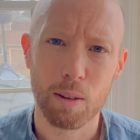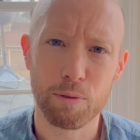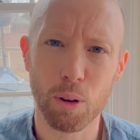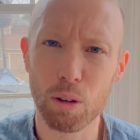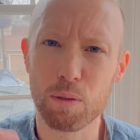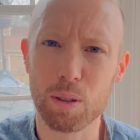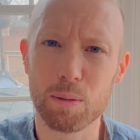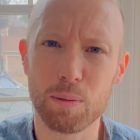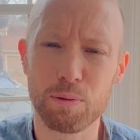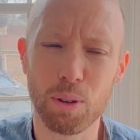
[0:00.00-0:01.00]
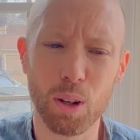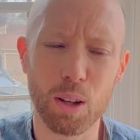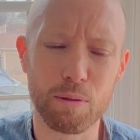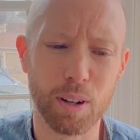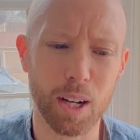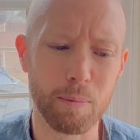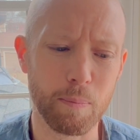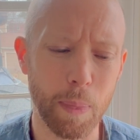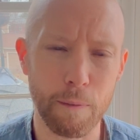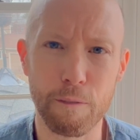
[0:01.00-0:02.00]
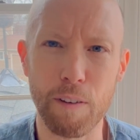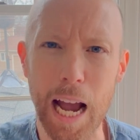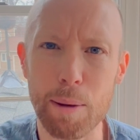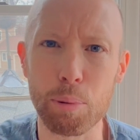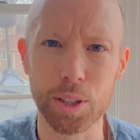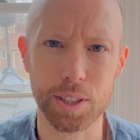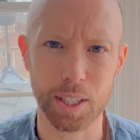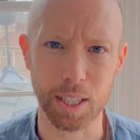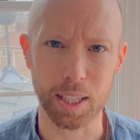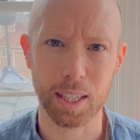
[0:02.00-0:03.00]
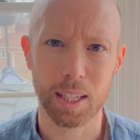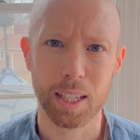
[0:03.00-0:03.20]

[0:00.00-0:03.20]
full of vibrancy